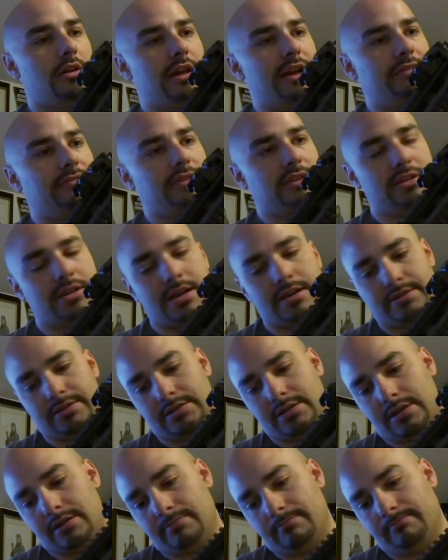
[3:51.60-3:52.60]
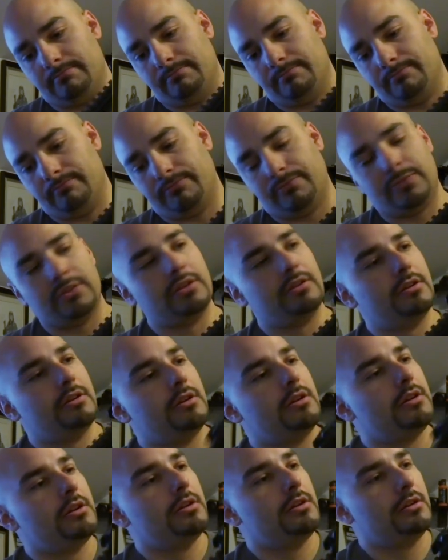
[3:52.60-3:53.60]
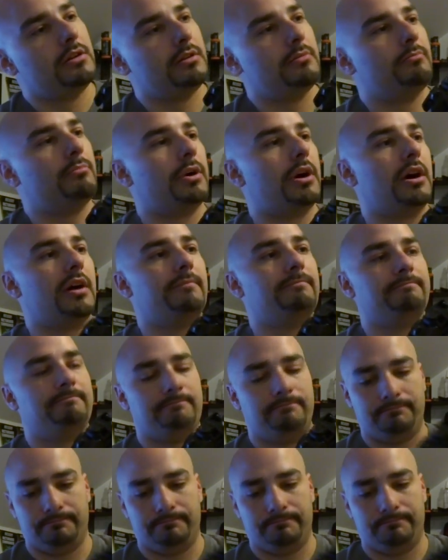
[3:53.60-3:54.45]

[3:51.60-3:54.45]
have to test it, but